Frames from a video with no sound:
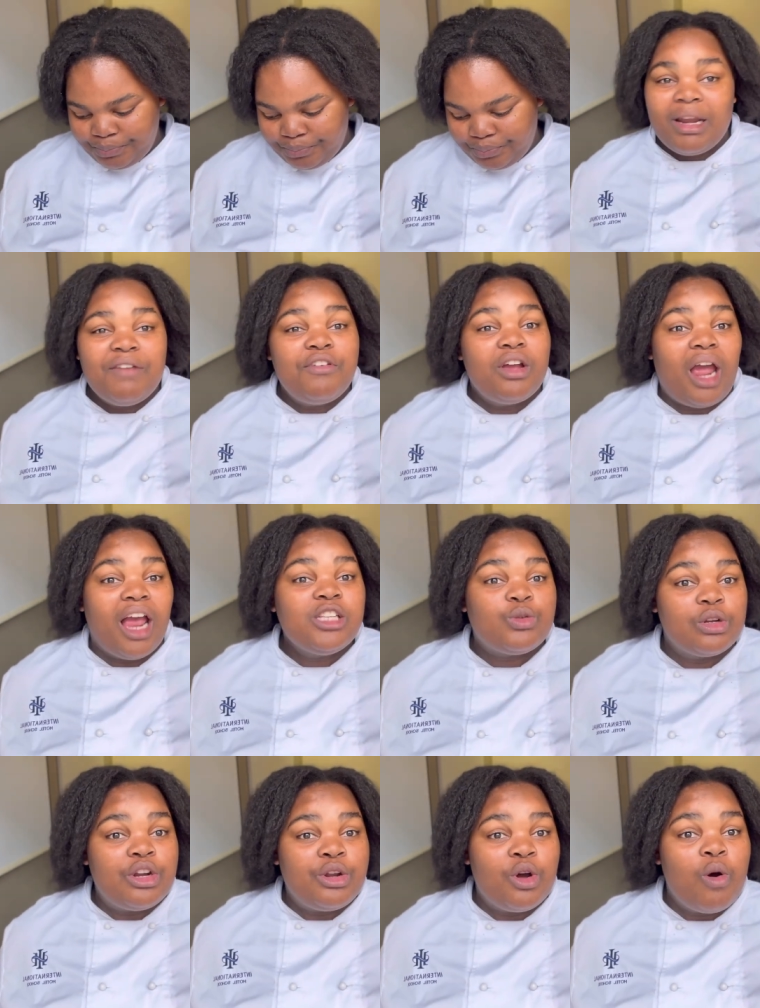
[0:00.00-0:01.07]
and if you guys
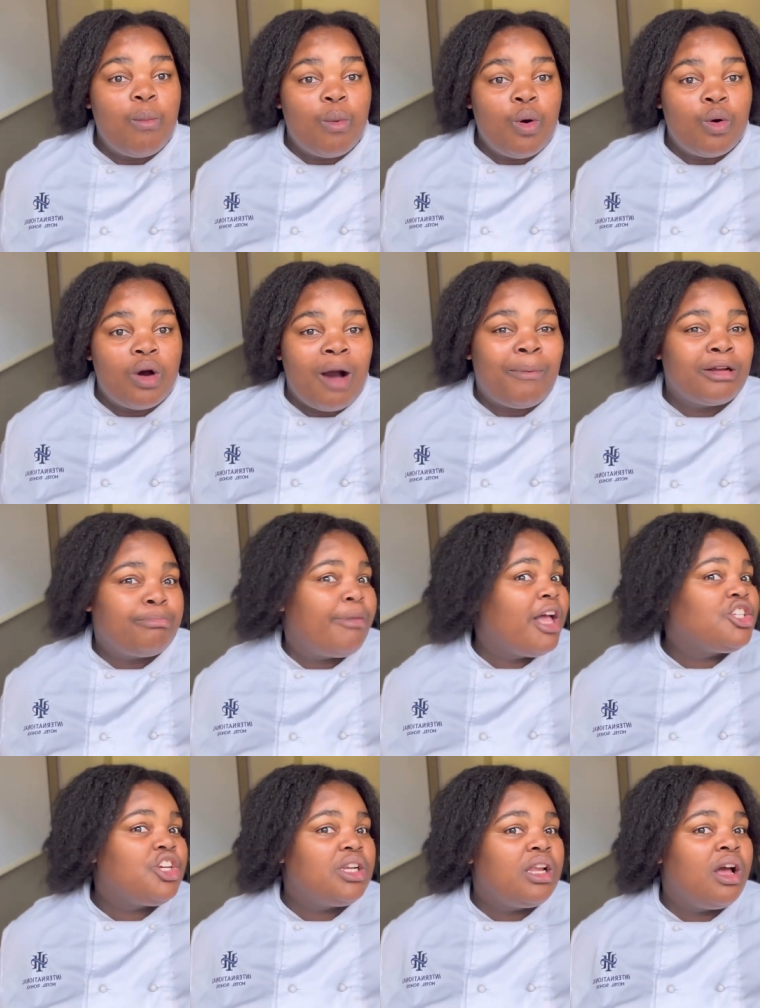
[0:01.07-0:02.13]
want to know more about
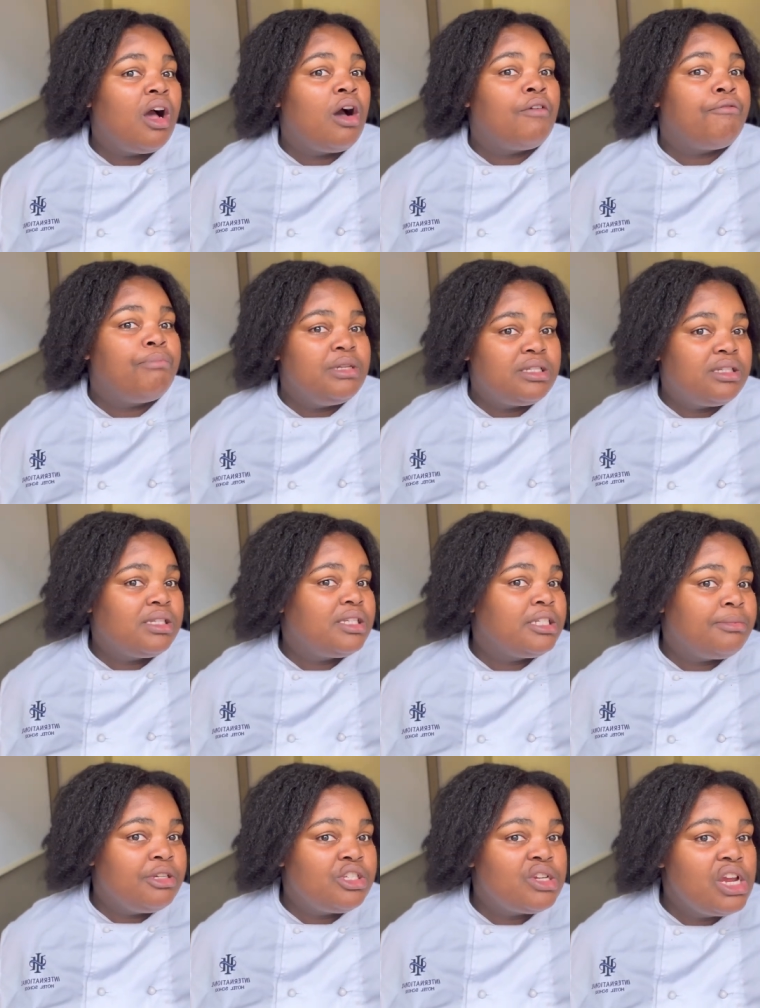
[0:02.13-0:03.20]
Bachelor of Business
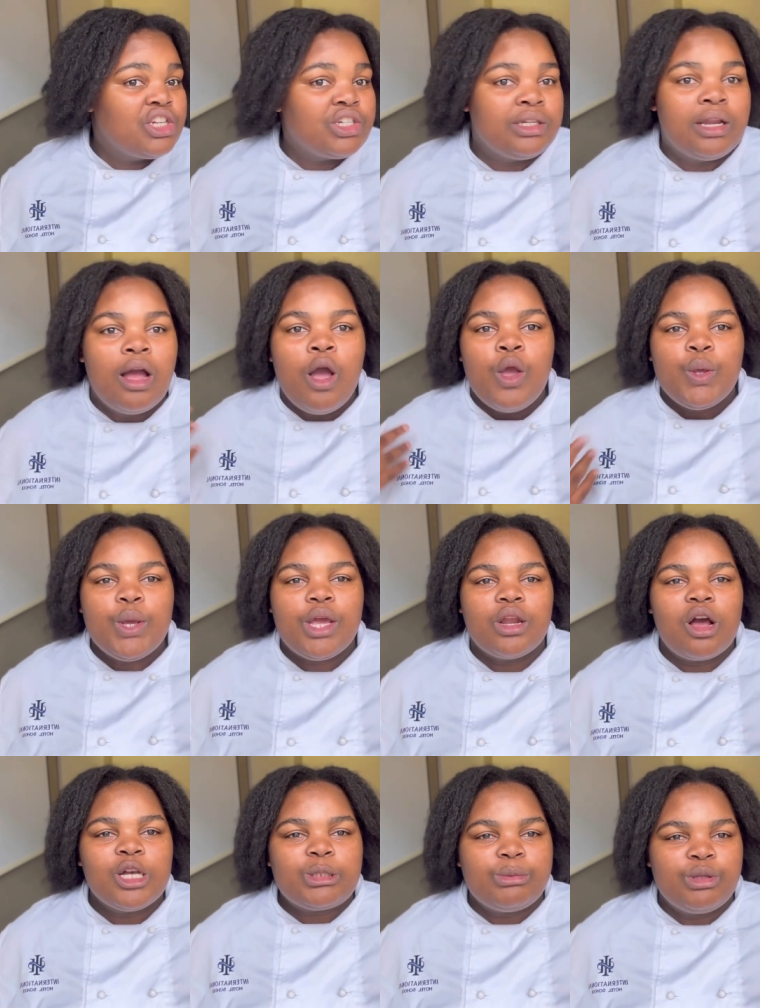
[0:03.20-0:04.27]
Administration, you can
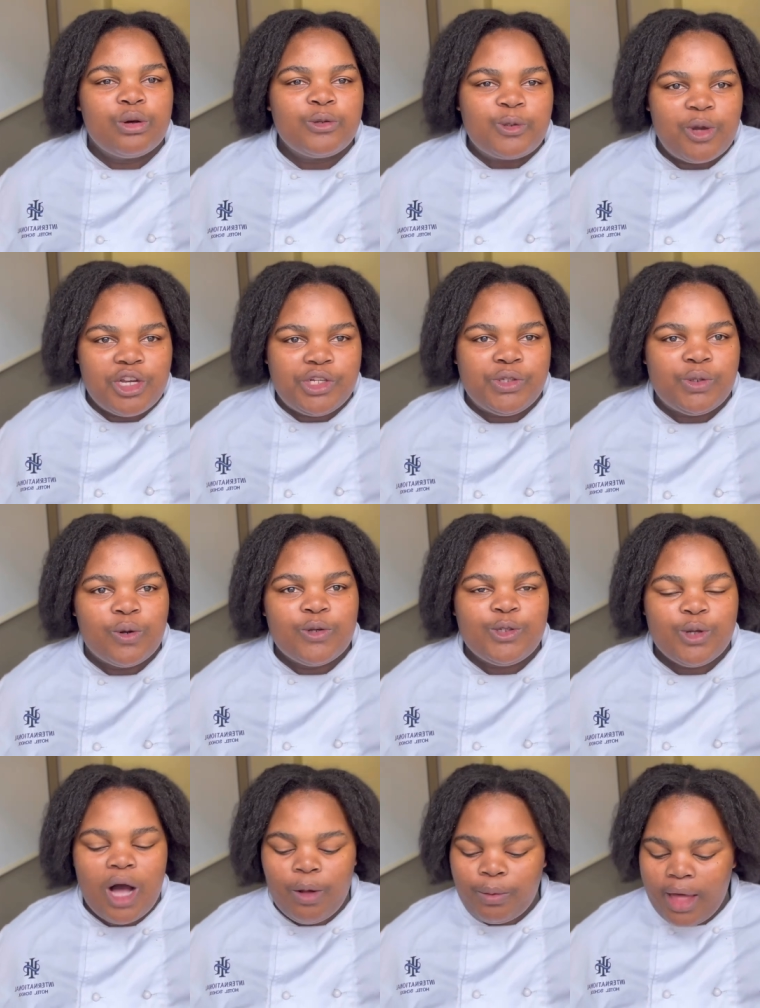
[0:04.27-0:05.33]
ask me those questions
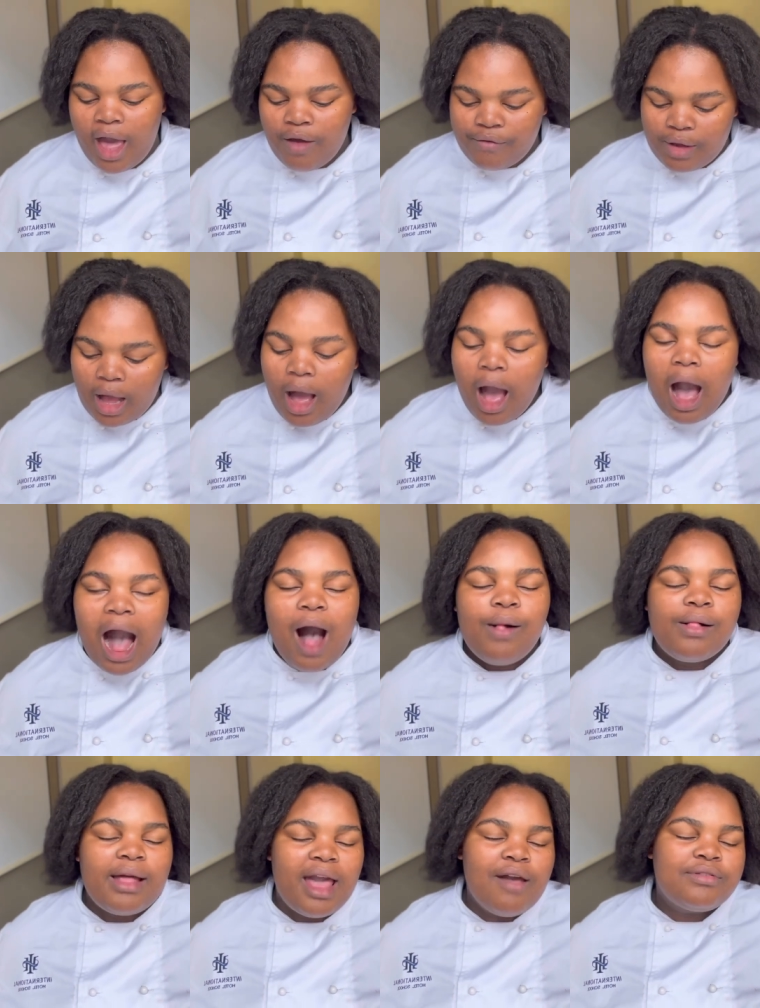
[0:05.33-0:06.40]
also. I will have I
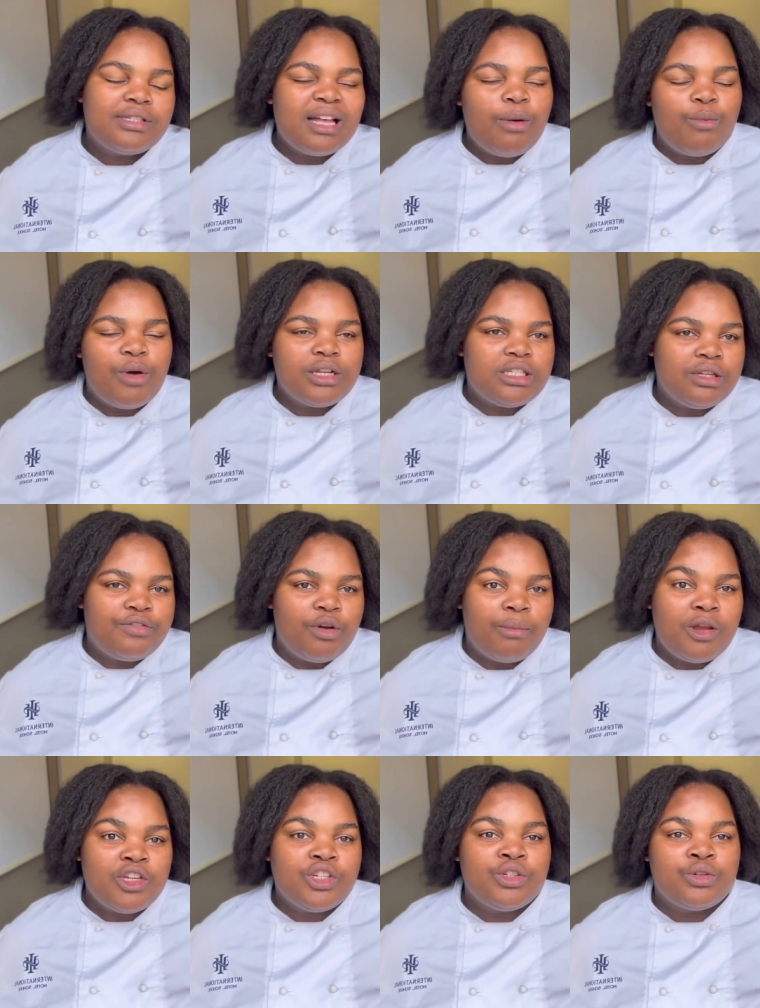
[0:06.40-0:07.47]
will have somewhat
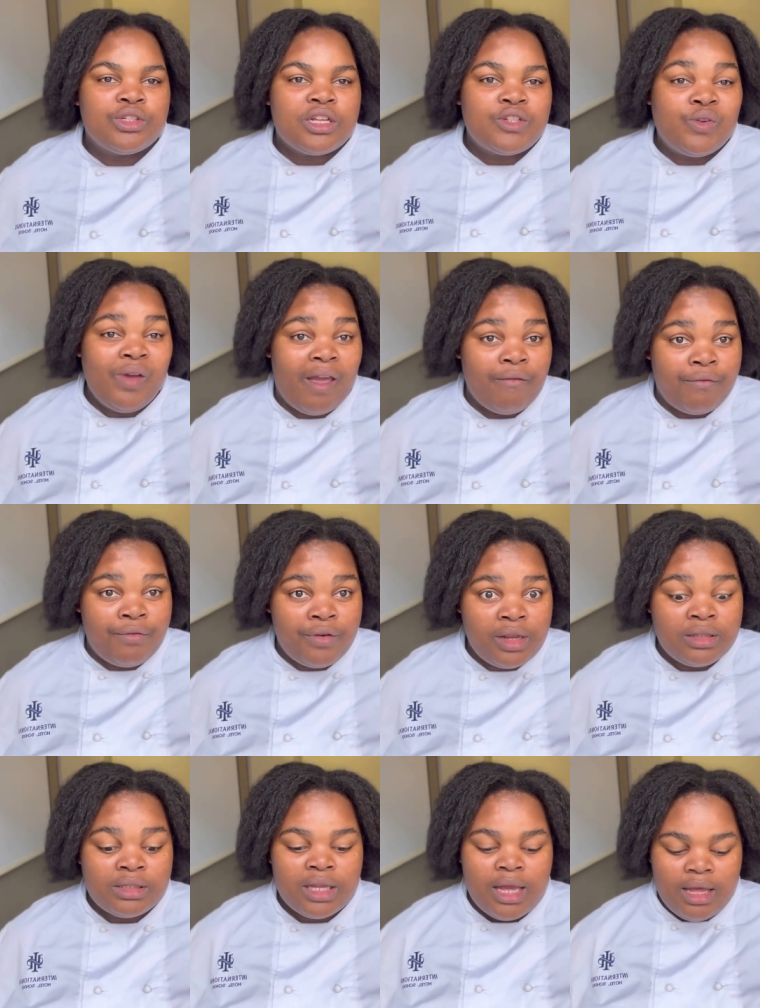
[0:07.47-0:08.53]
information because I do have
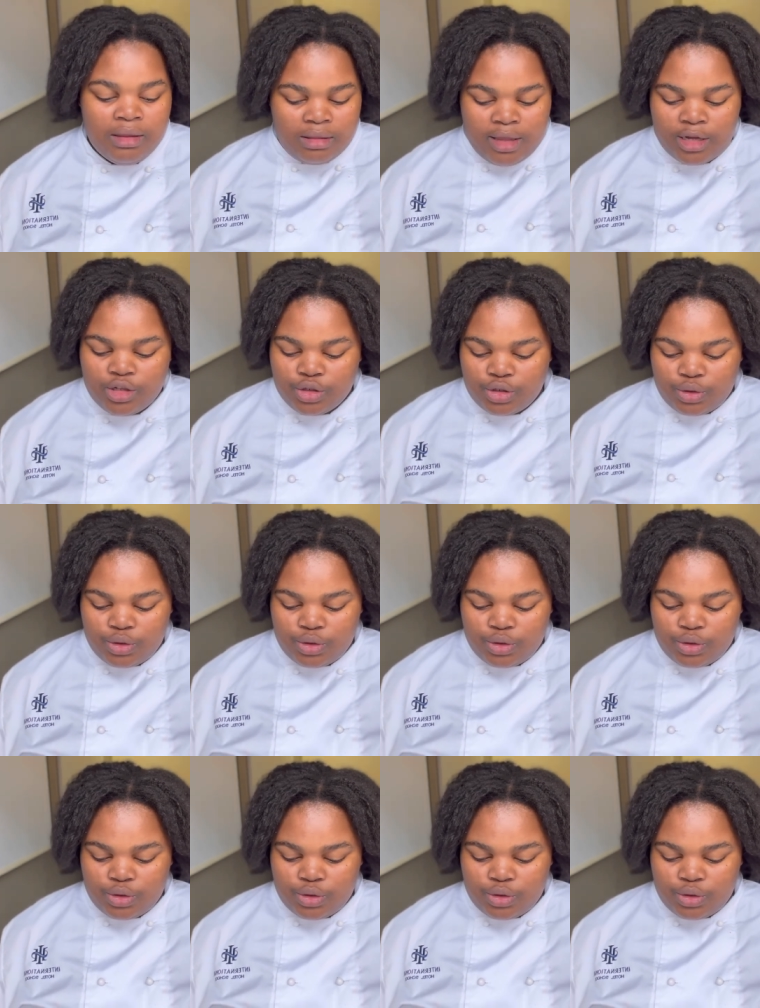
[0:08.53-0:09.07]
friends that